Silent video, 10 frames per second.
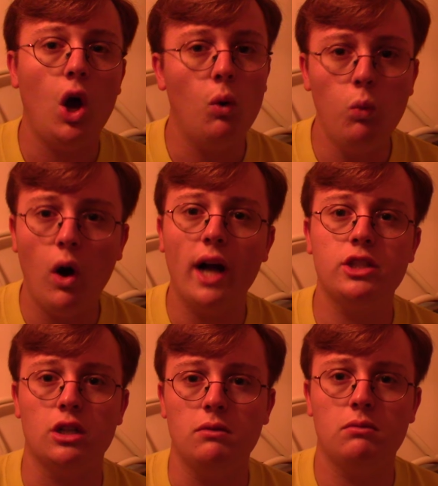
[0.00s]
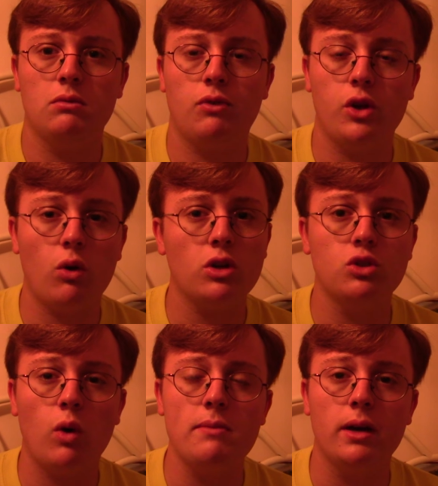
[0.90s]
Watch them for your
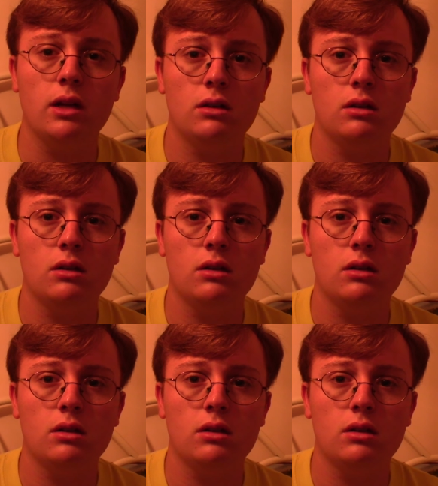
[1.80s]
enjoyment.